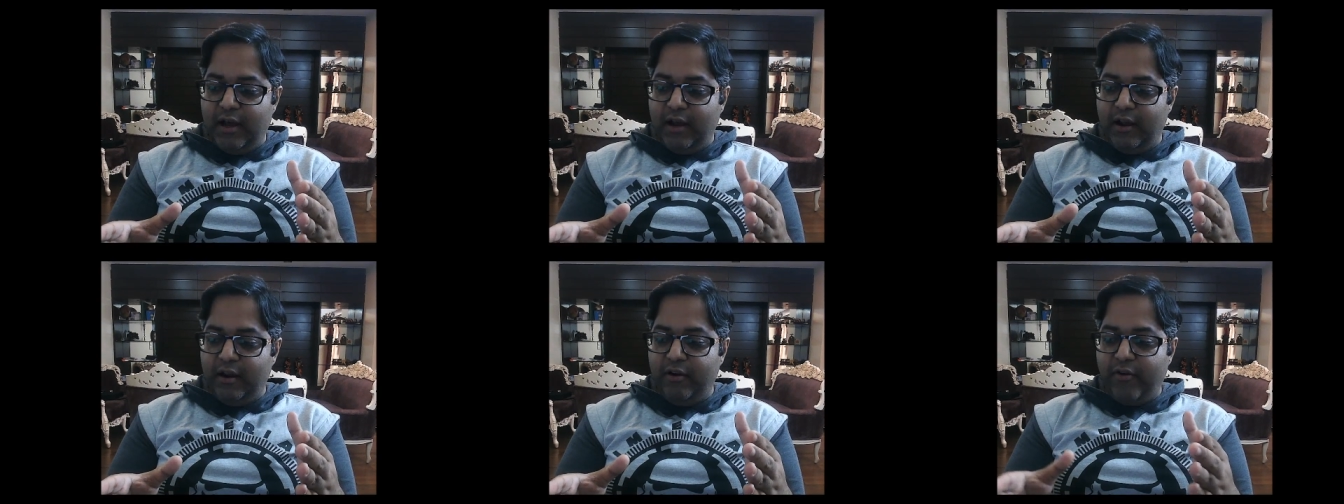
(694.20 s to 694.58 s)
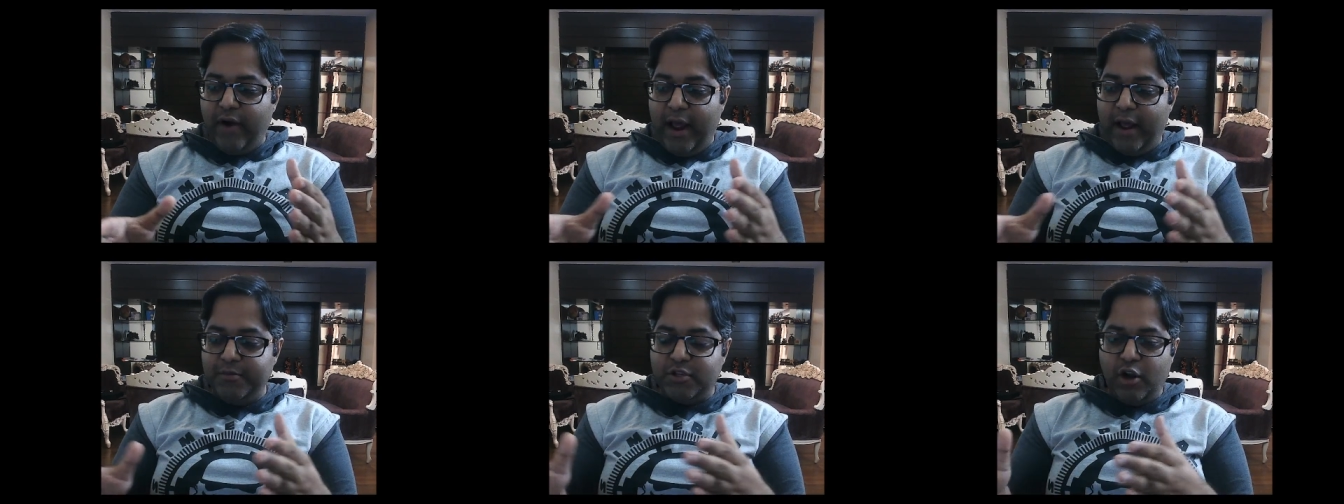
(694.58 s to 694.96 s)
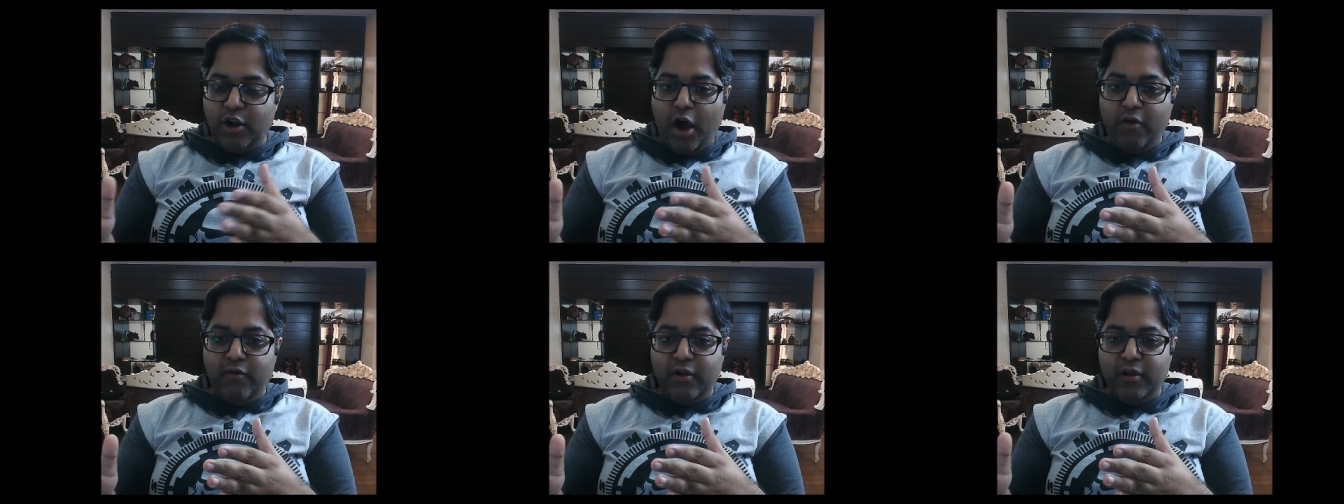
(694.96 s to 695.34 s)
Graham's
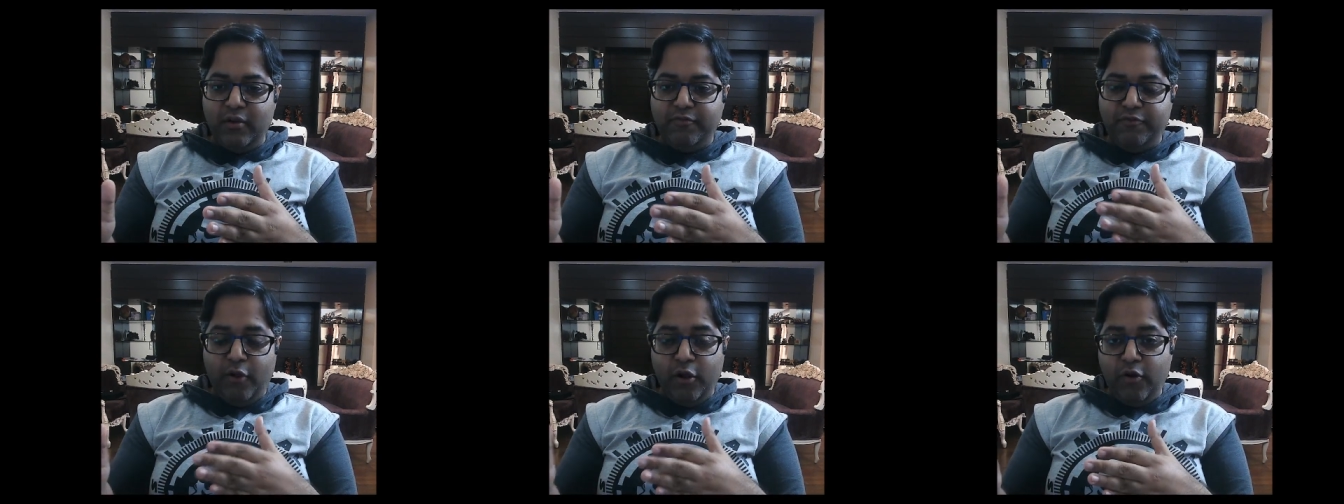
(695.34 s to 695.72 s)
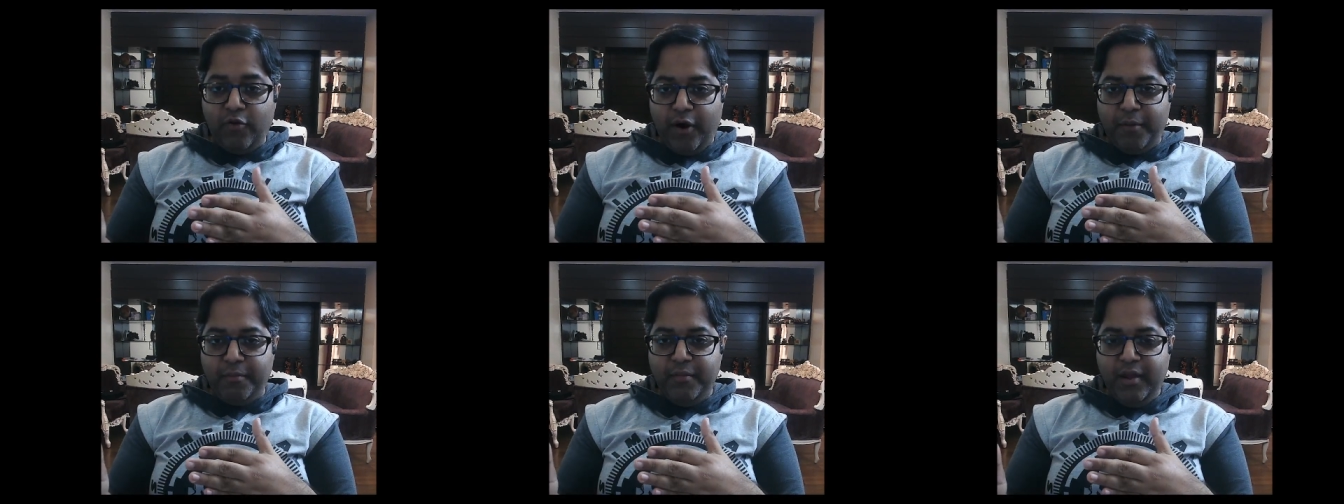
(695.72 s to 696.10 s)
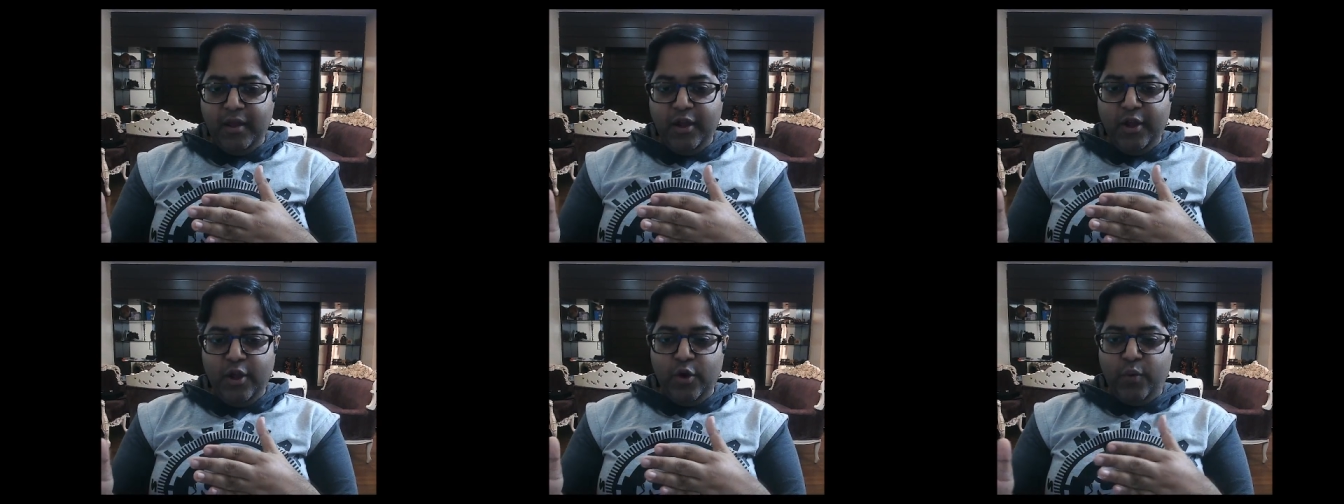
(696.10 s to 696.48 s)
novel Fulgrim,
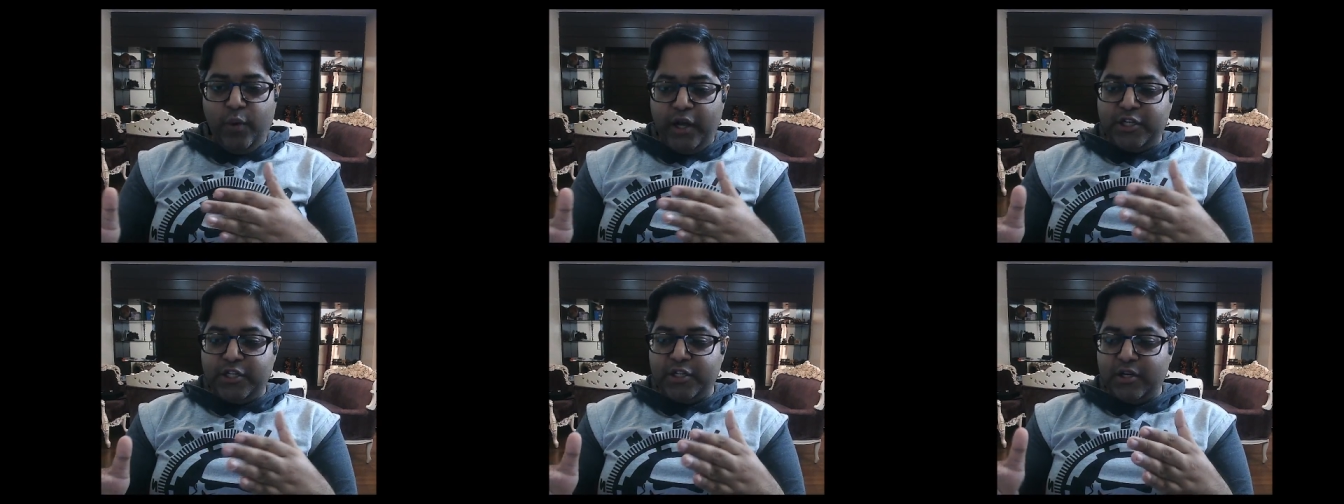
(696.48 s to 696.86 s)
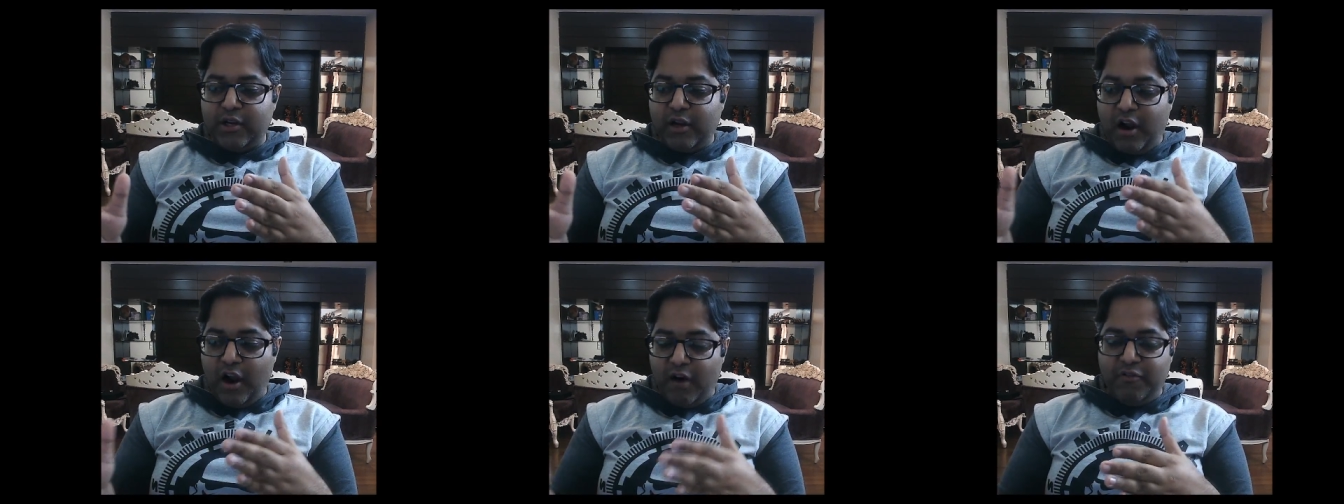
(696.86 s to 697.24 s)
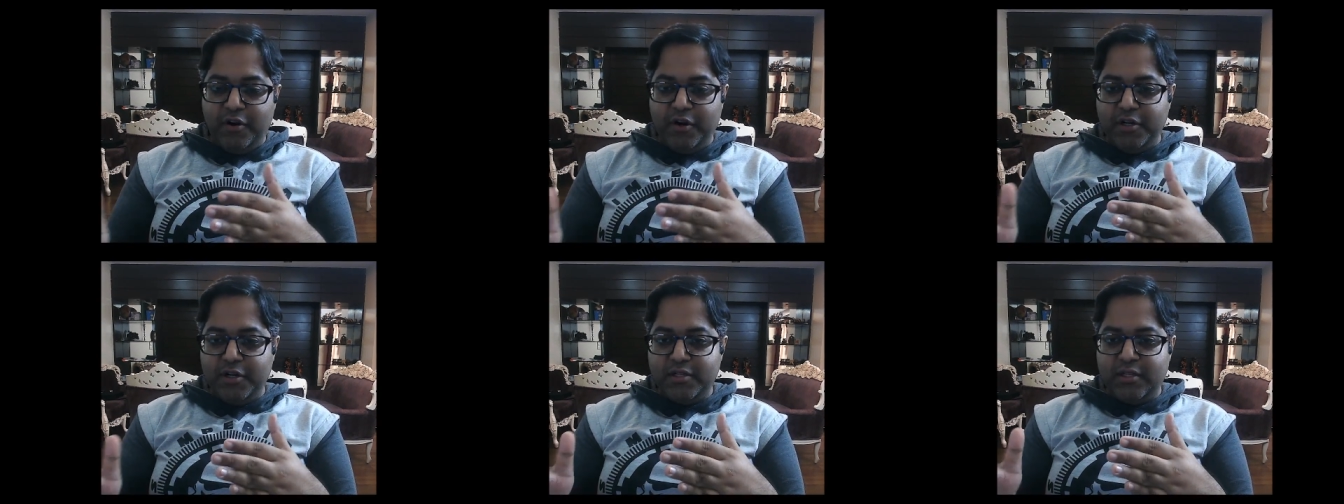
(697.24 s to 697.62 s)
which
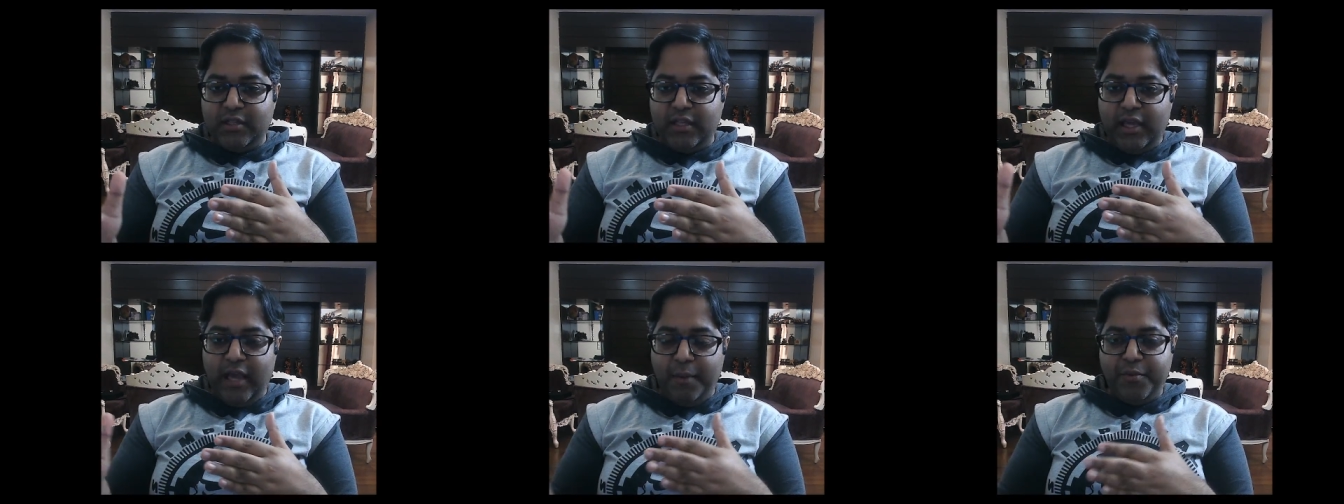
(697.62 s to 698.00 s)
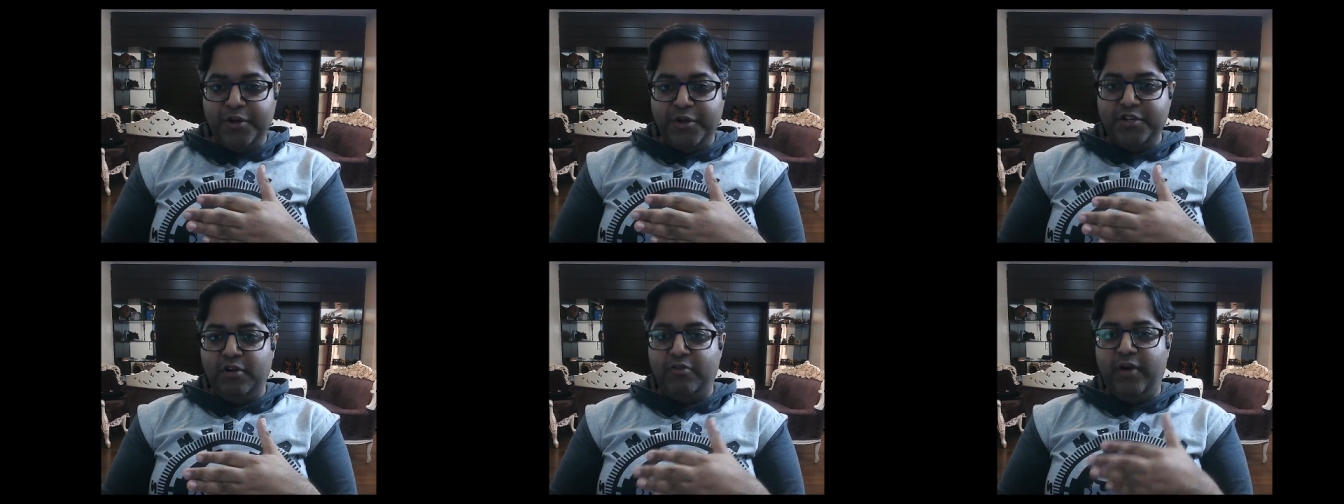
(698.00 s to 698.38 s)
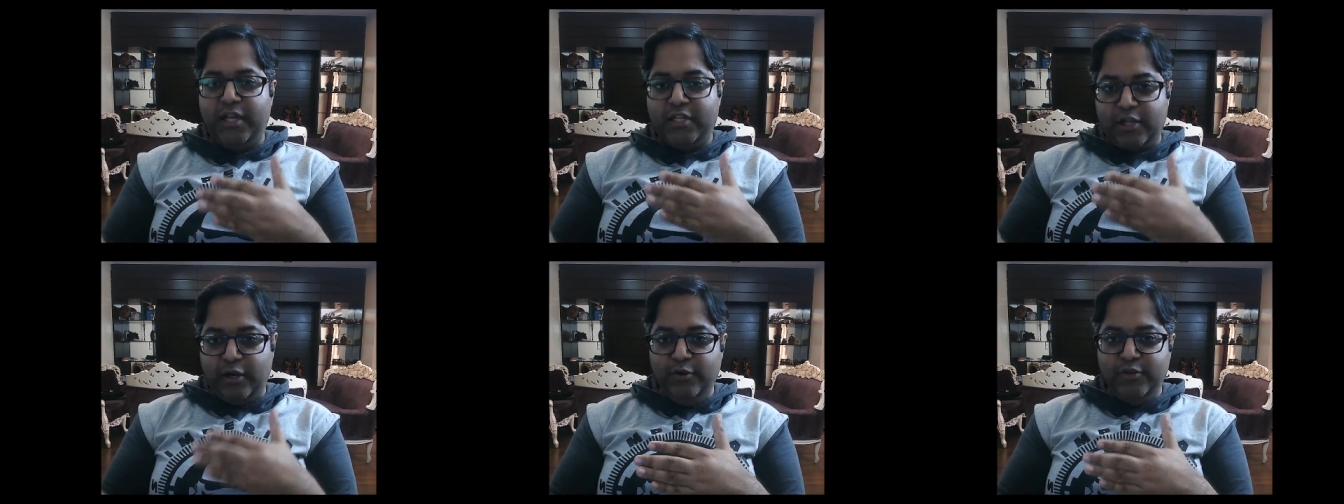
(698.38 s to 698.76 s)
covers the Emperor's Children
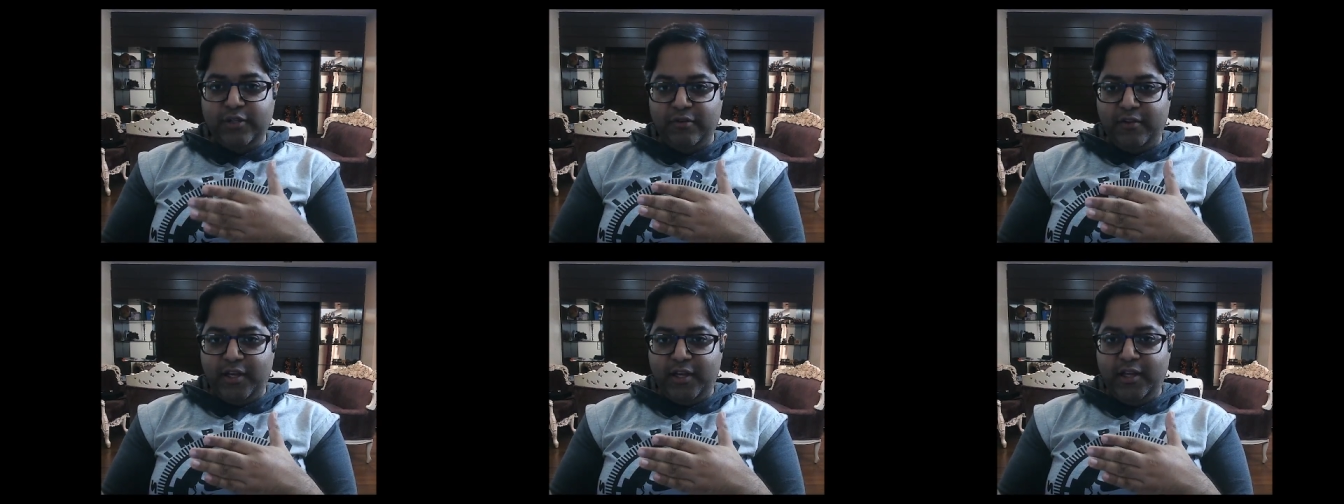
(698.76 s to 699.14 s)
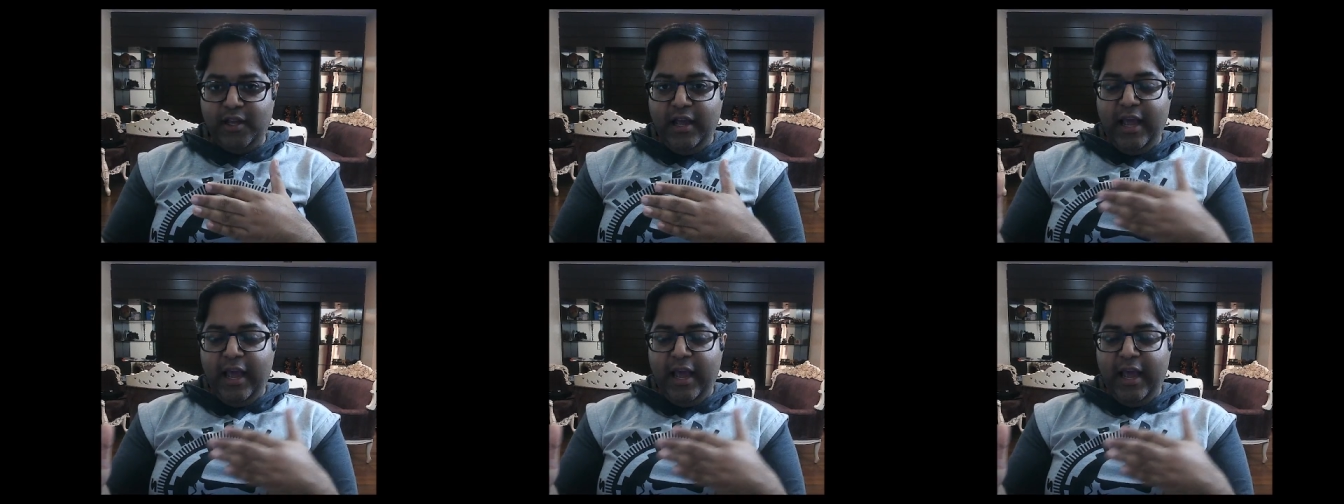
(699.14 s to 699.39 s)
exclusively